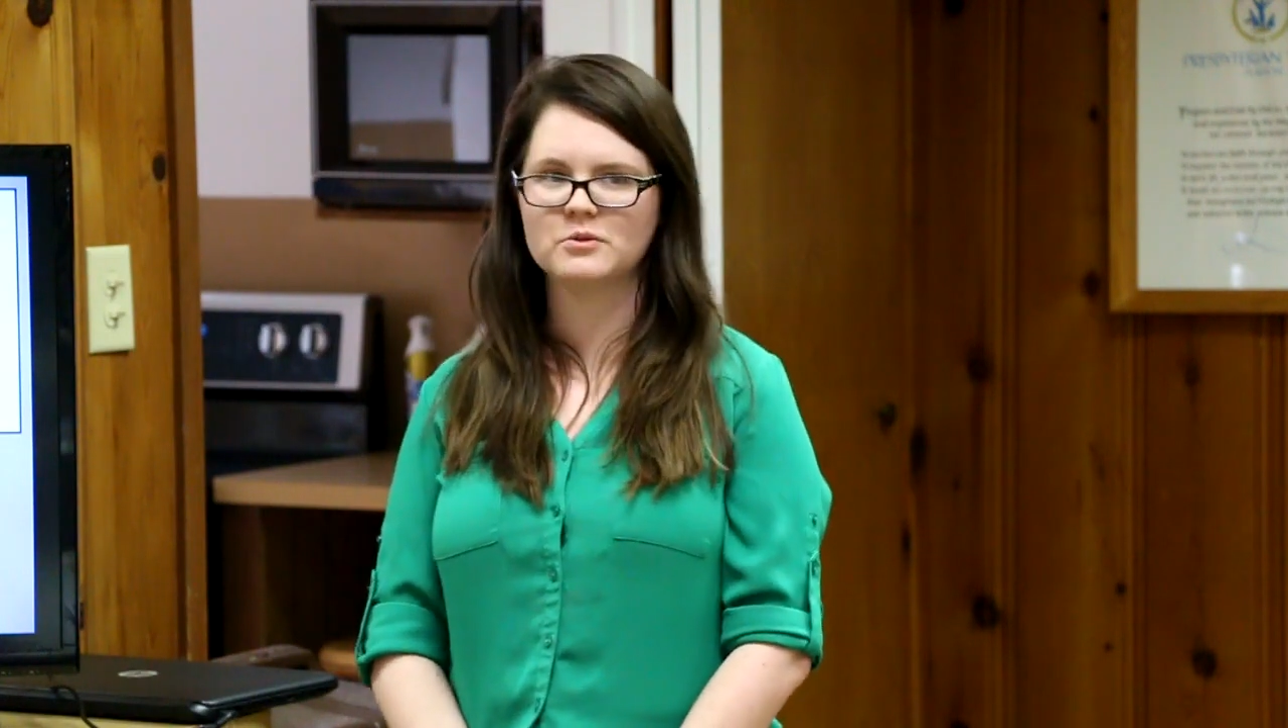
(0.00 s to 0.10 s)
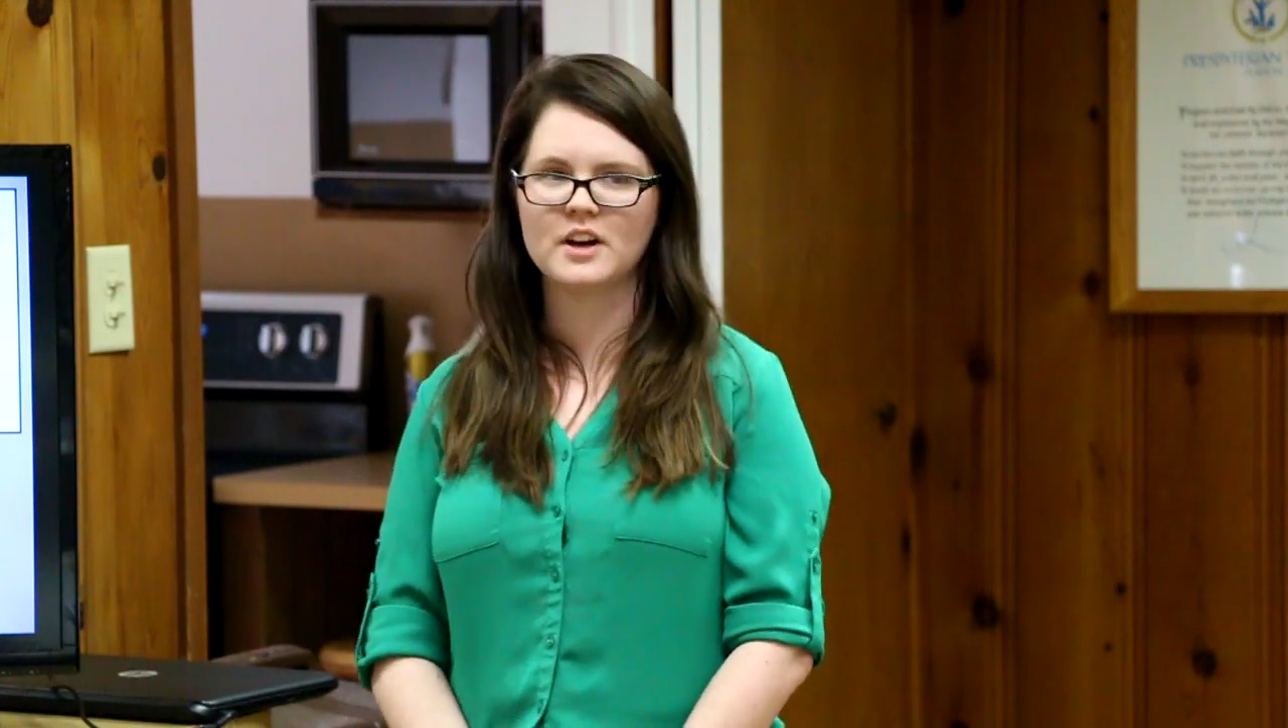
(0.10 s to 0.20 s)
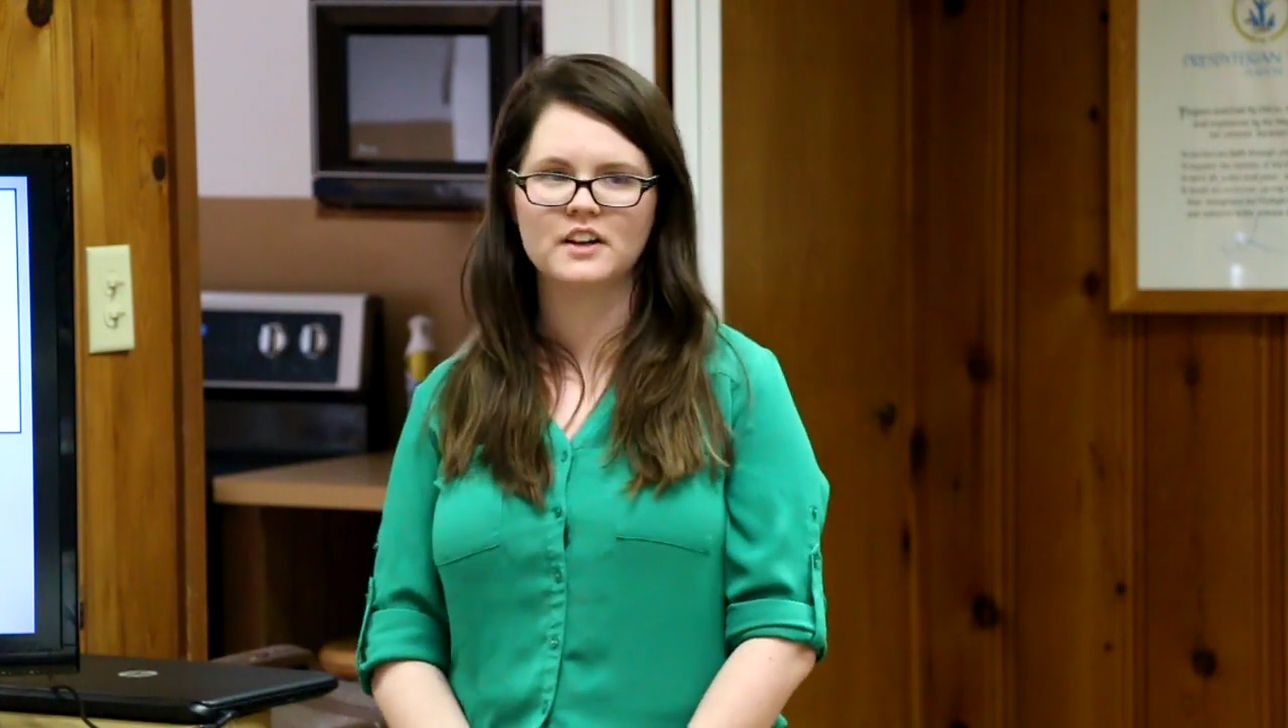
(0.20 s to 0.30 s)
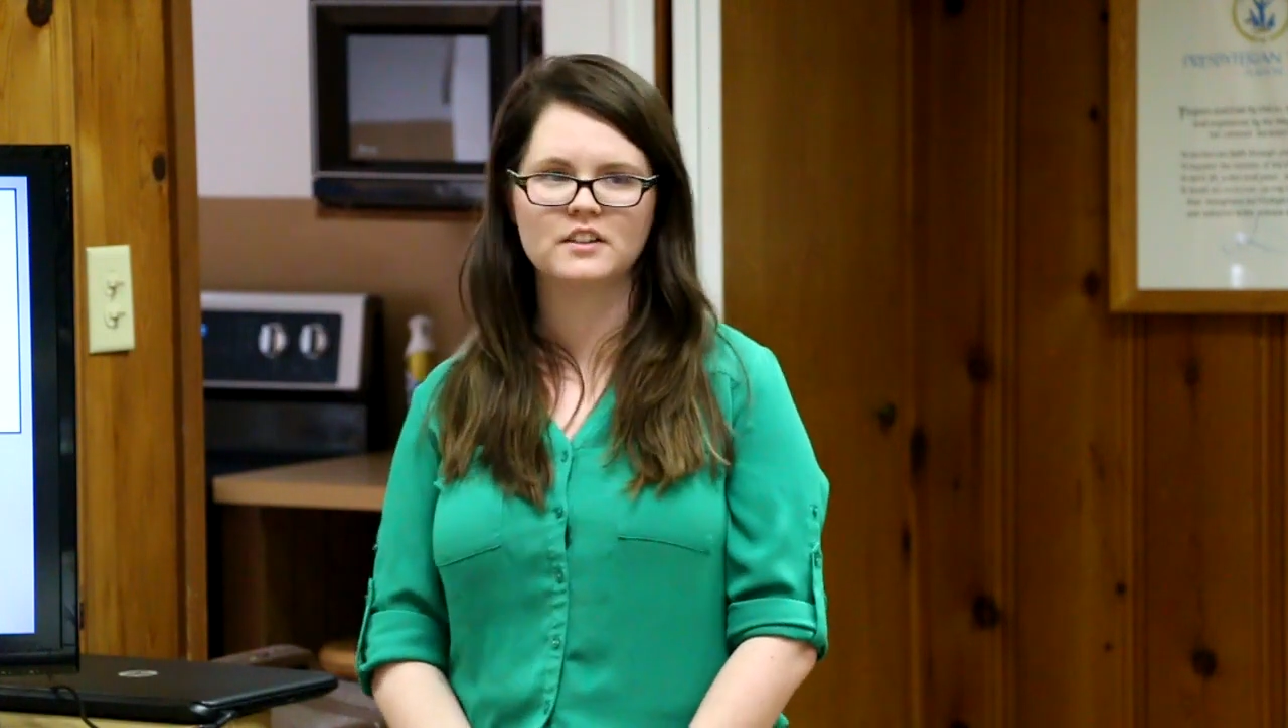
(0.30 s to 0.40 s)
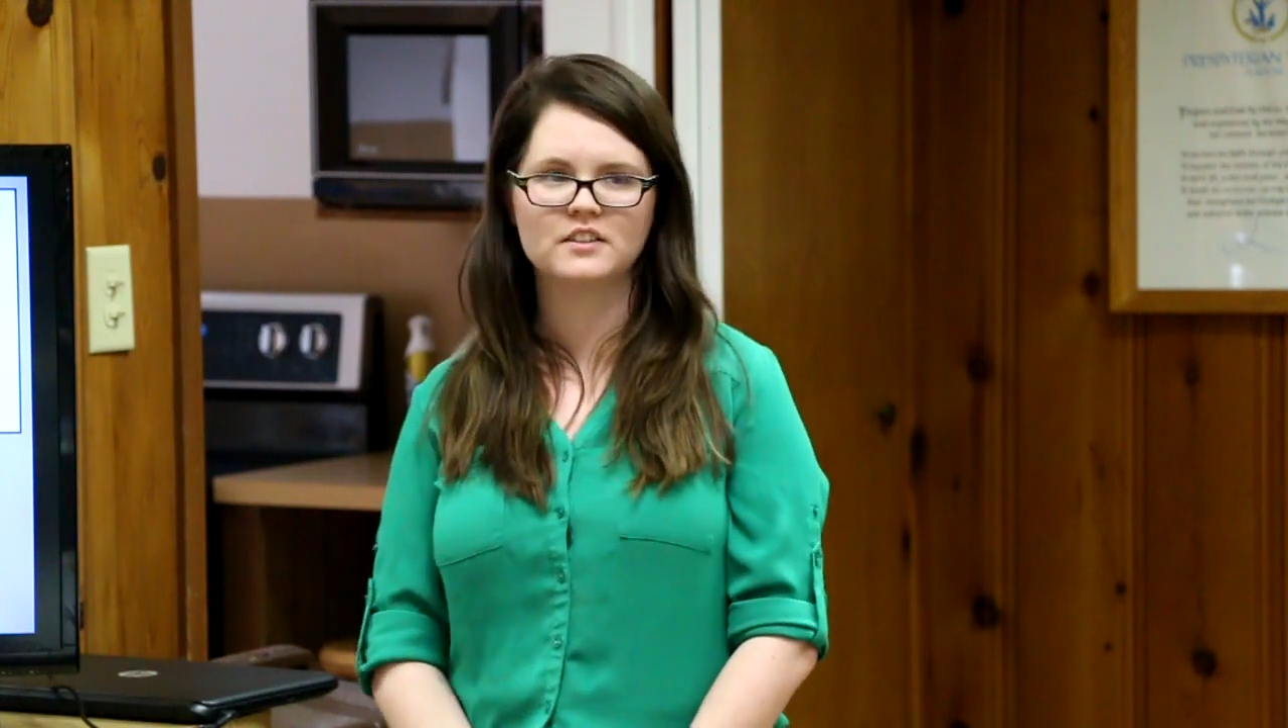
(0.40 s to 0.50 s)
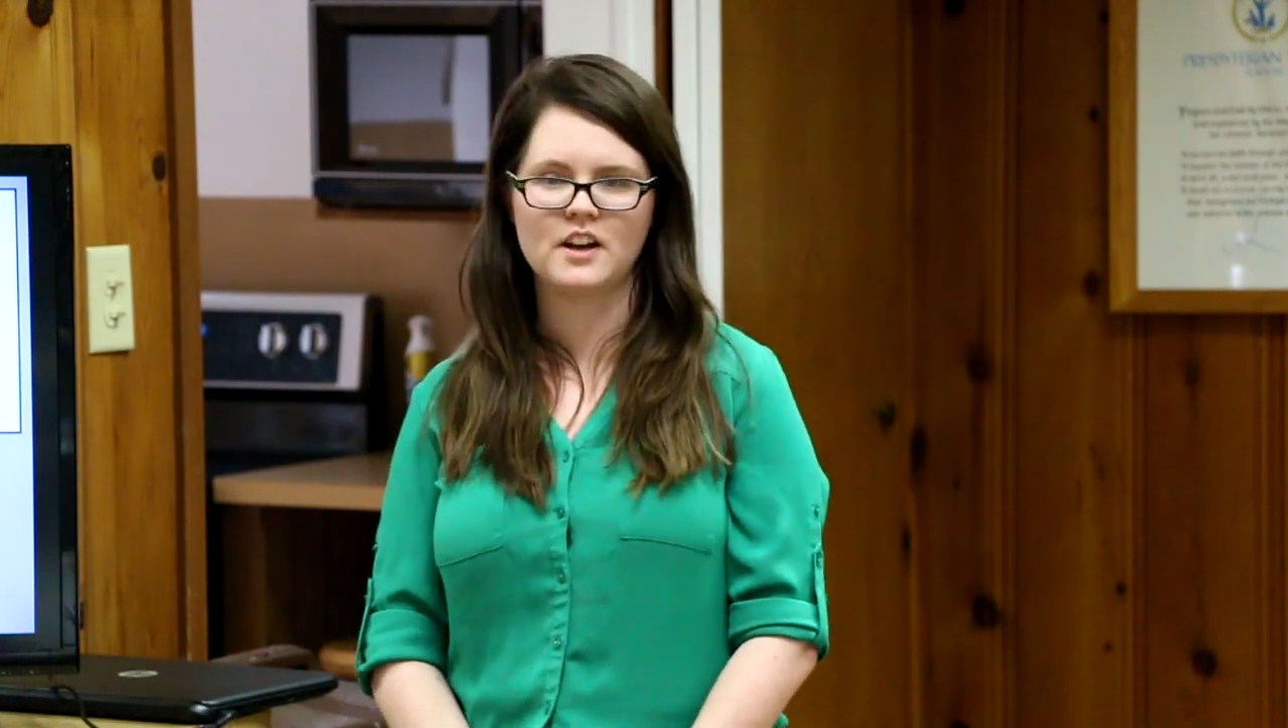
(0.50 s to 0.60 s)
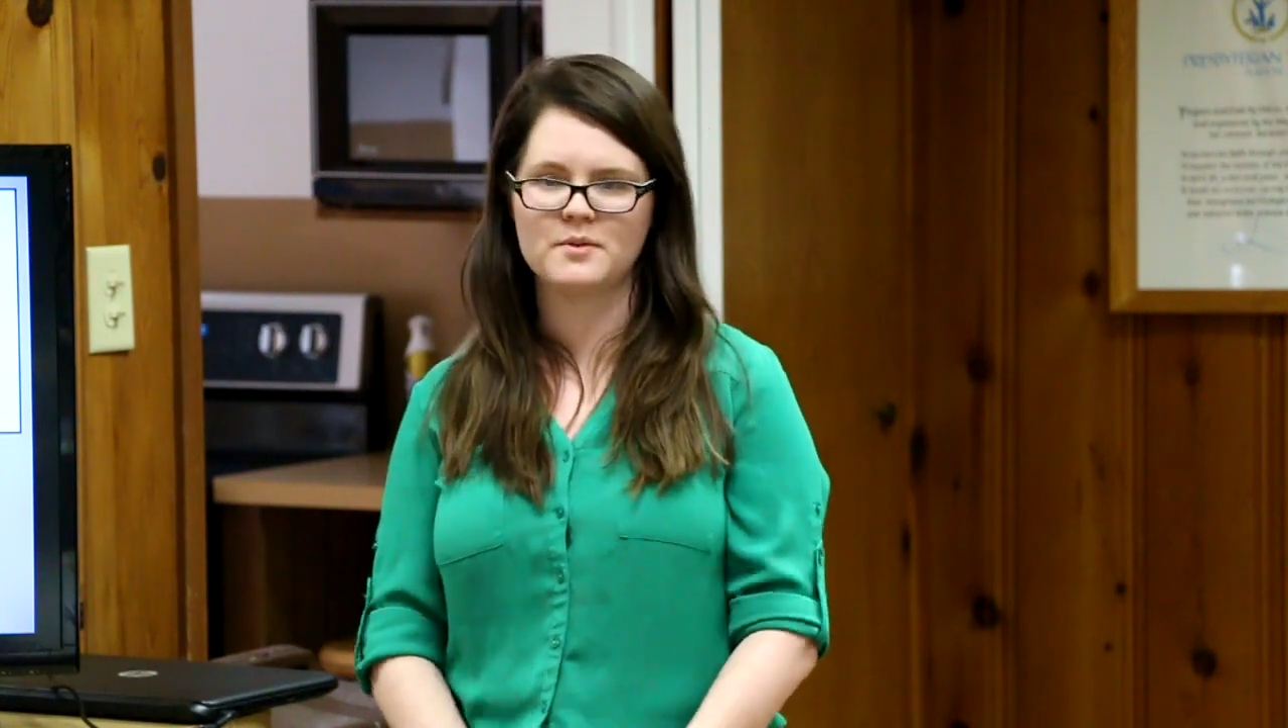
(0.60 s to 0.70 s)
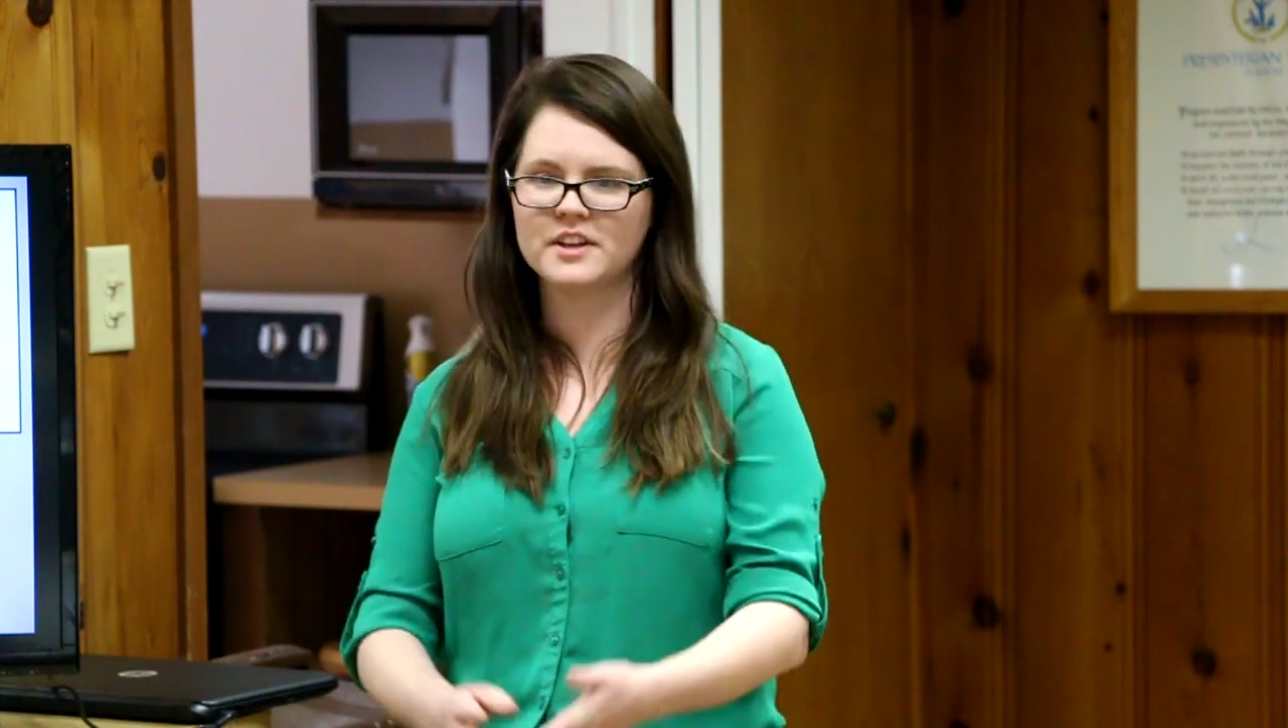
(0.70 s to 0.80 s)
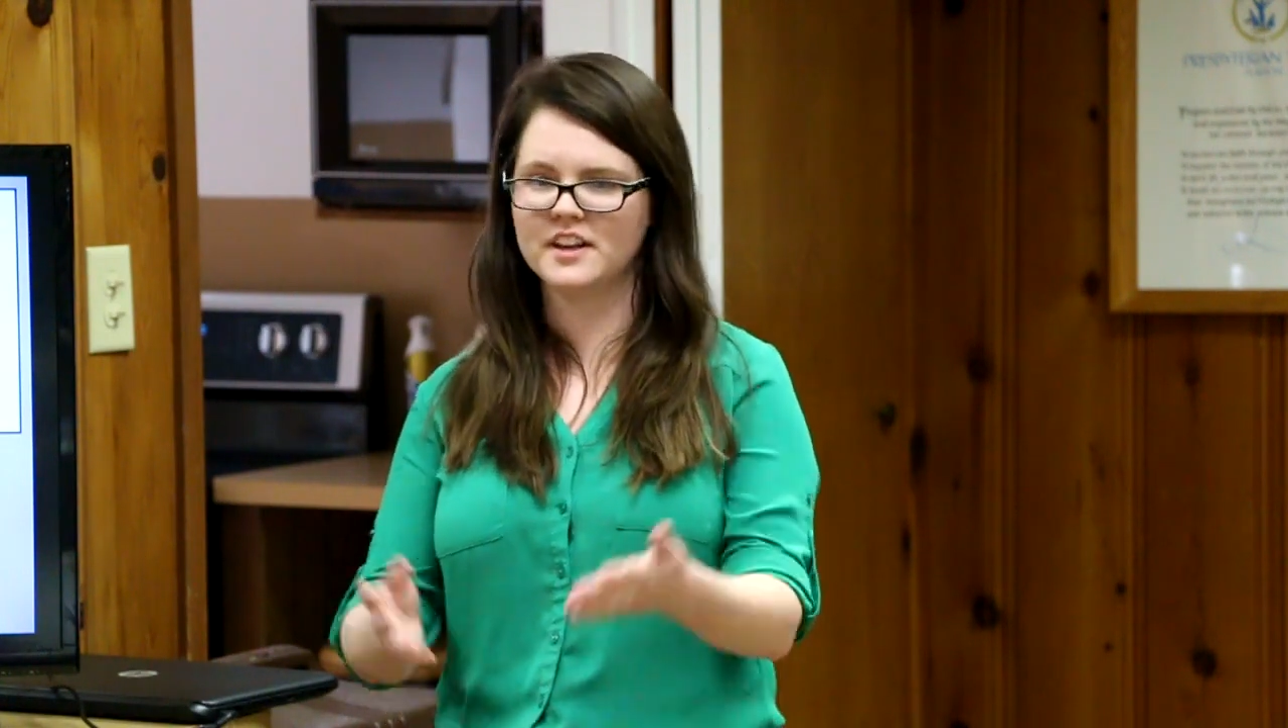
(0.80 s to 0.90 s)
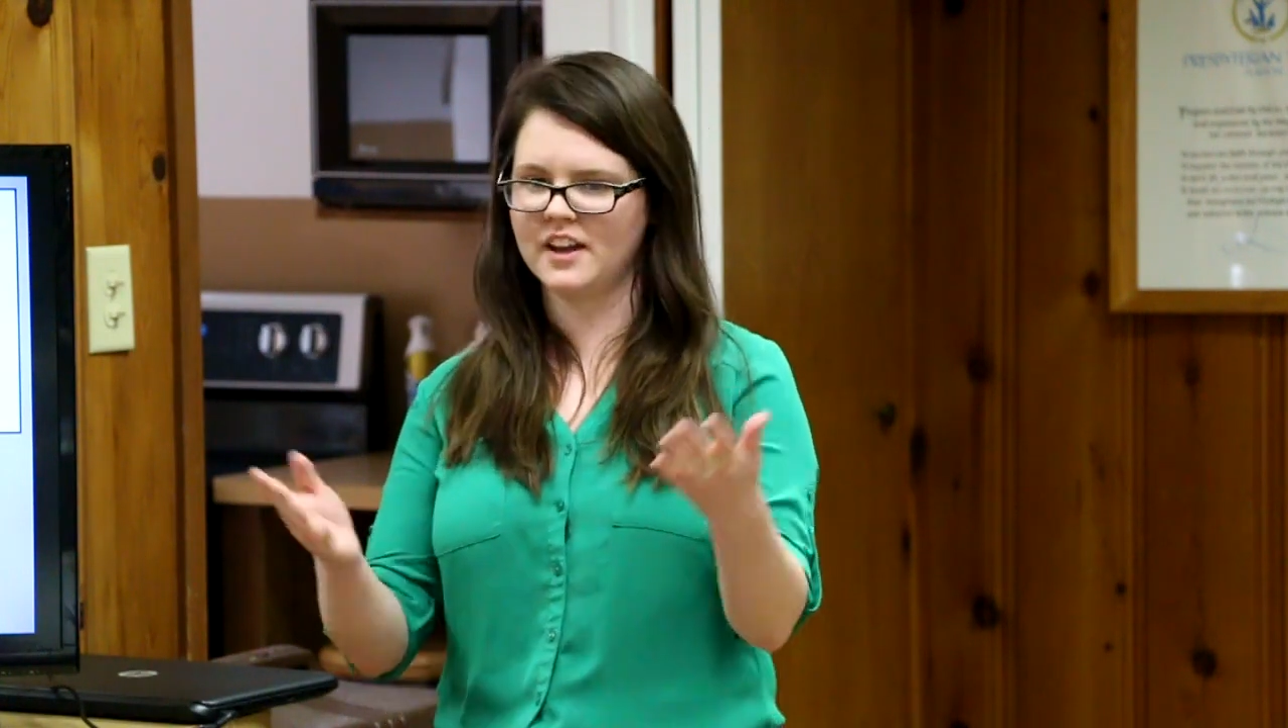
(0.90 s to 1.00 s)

well, I'm gonna